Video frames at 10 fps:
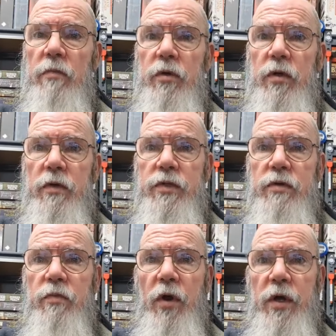but I was
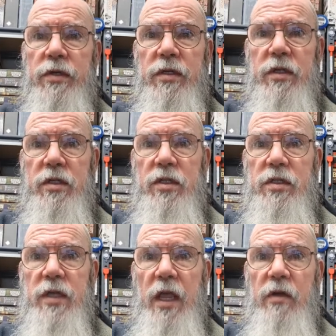surprised at just
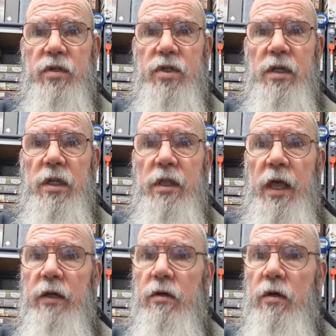how chilly
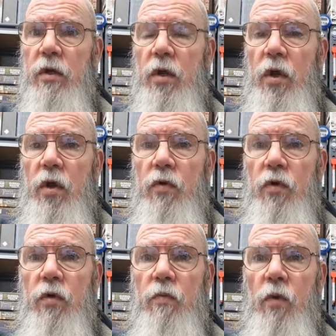that
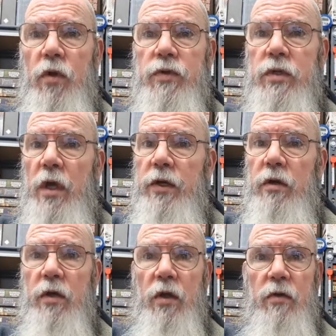room was. I don't
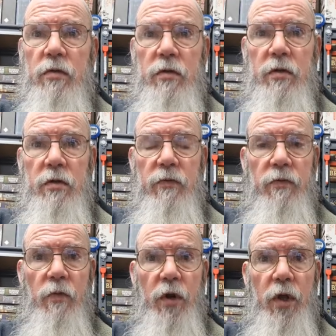know, from
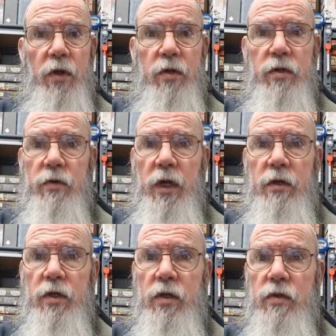what I heard, you were going
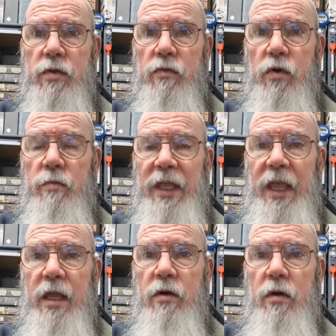to use the room
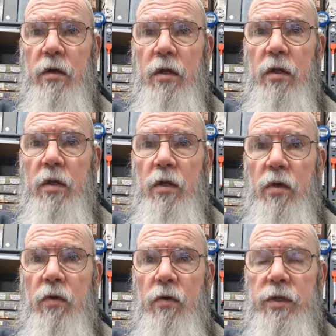again,
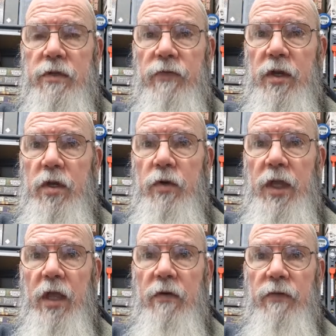or this venue
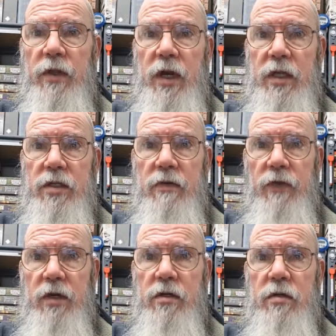again, for the next
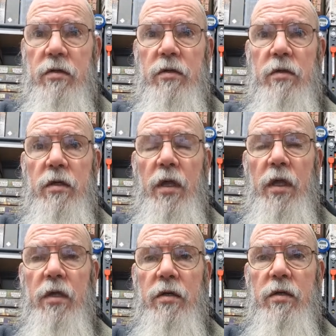event,
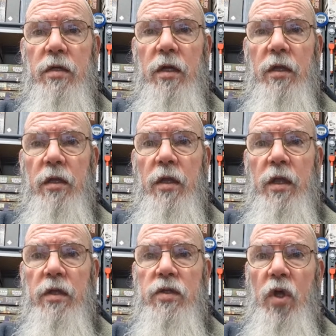and
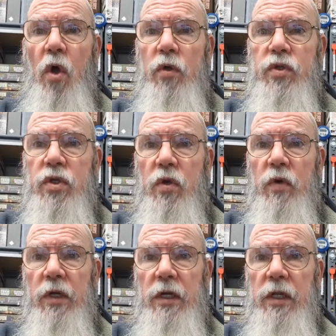so
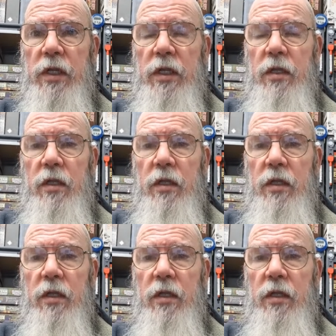consequently,